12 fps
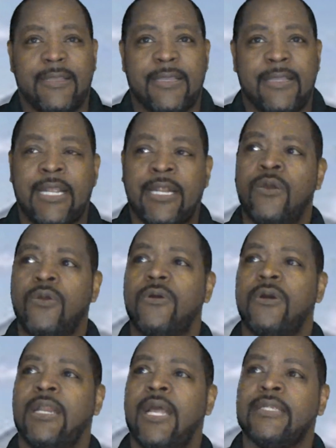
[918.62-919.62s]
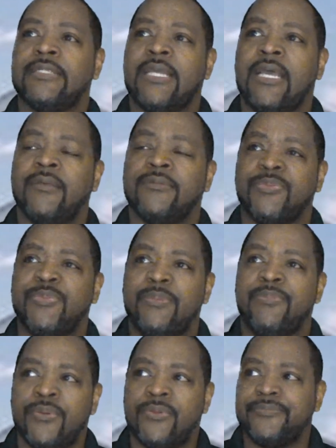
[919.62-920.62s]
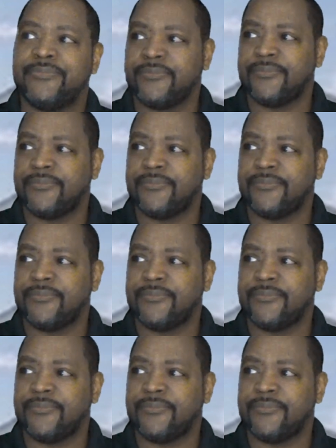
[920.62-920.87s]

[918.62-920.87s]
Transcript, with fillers: And I know a lot of times people,